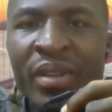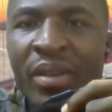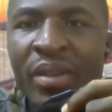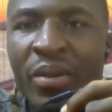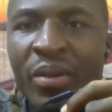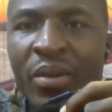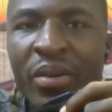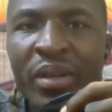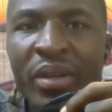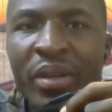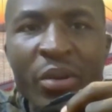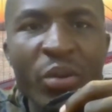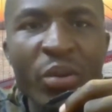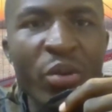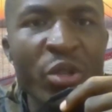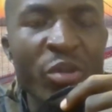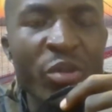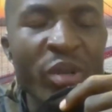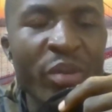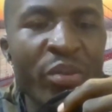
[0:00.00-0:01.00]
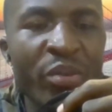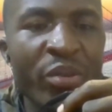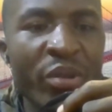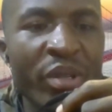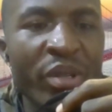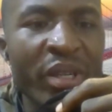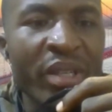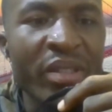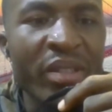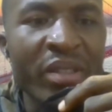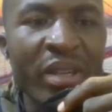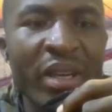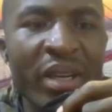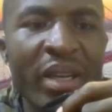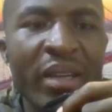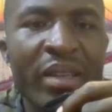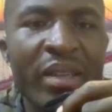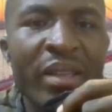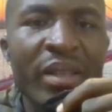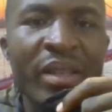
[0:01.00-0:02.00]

or the recruitment progress regarding